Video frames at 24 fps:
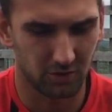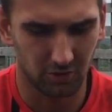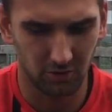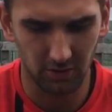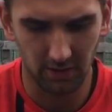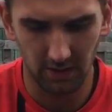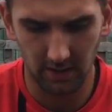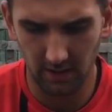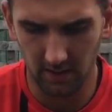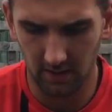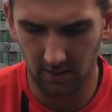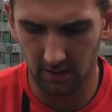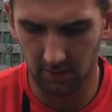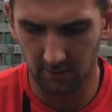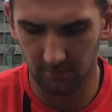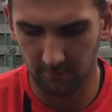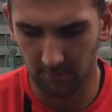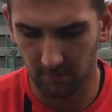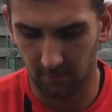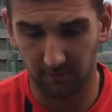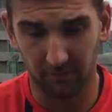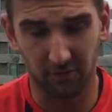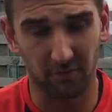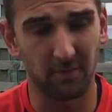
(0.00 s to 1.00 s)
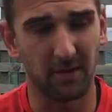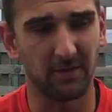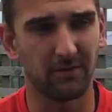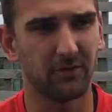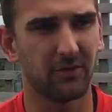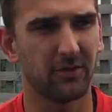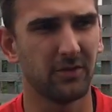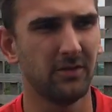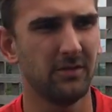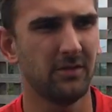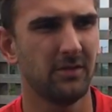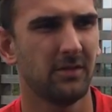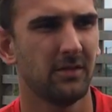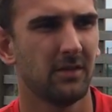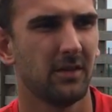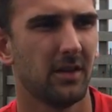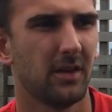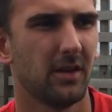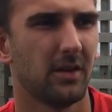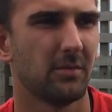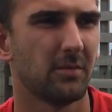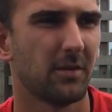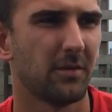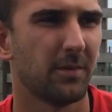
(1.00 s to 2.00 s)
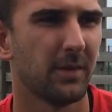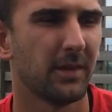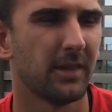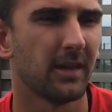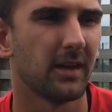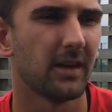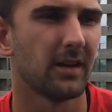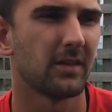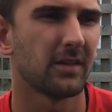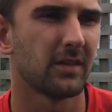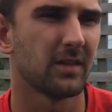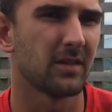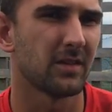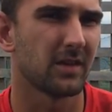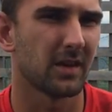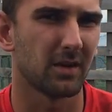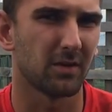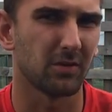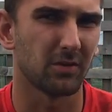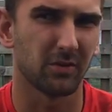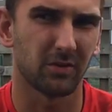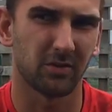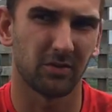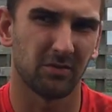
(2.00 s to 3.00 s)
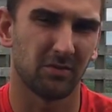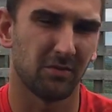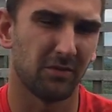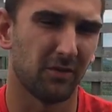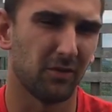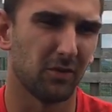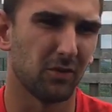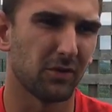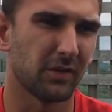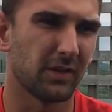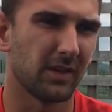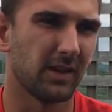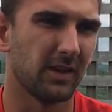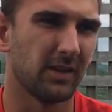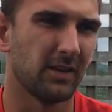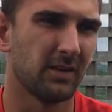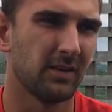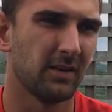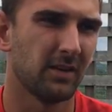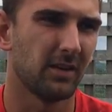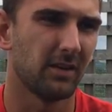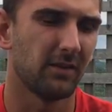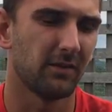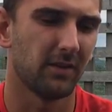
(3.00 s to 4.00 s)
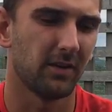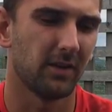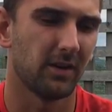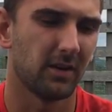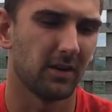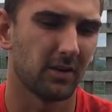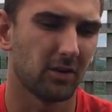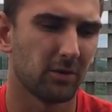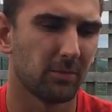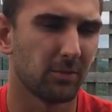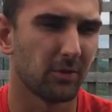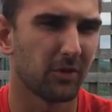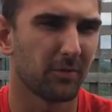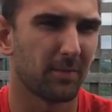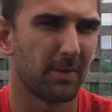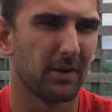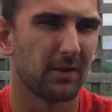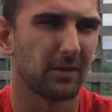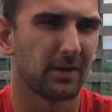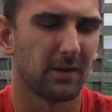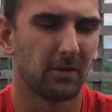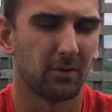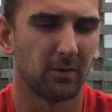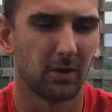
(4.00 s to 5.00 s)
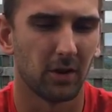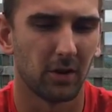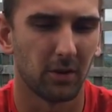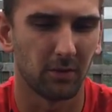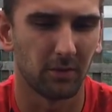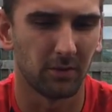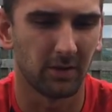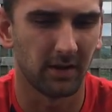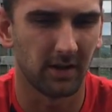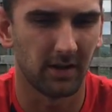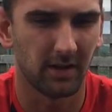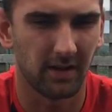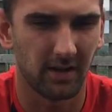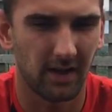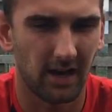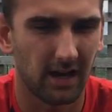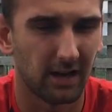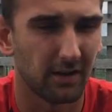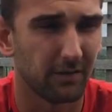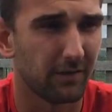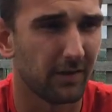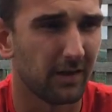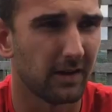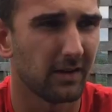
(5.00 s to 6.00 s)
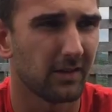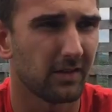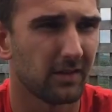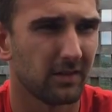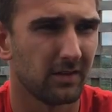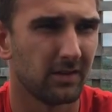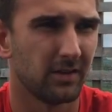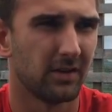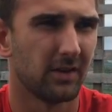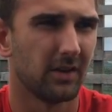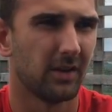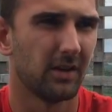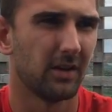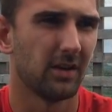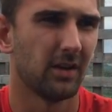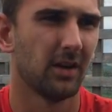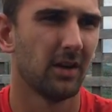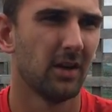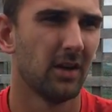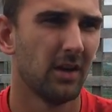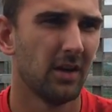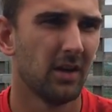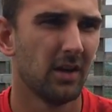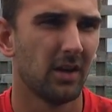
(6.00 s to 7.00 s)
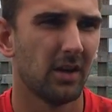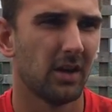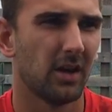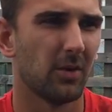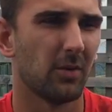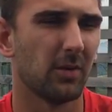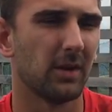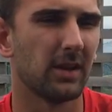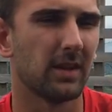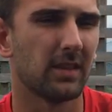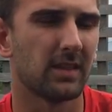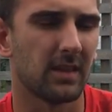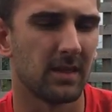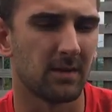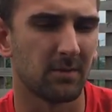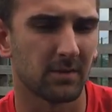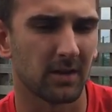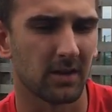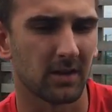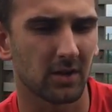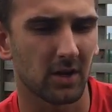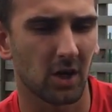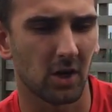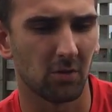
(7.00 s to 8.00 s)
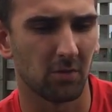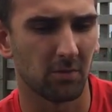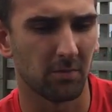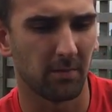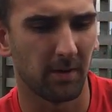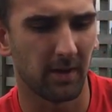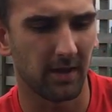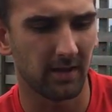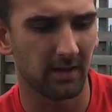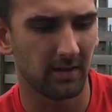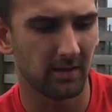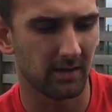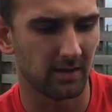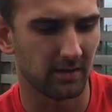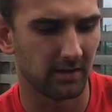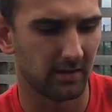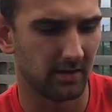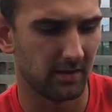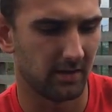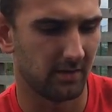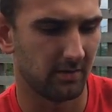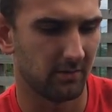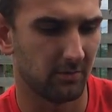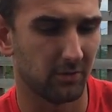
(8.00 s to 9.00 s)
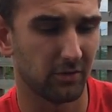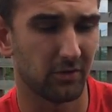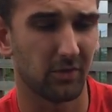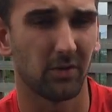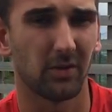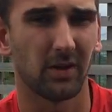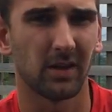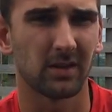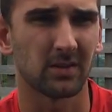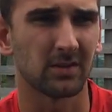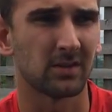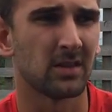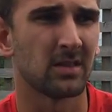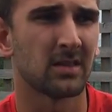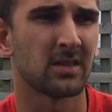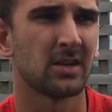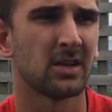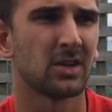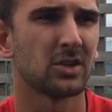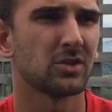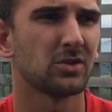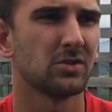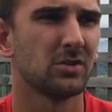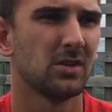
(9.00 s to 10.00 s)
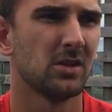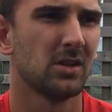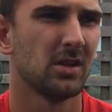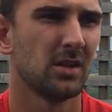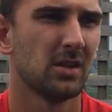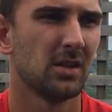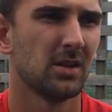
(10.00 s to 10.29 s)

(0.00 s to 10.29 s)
Sure, yeah. I'm from Everton. I've been there since I was 14. I've had a couple of spells out on loan at Halifax and lower league teams like Colwyn Bay, and I'm also England international.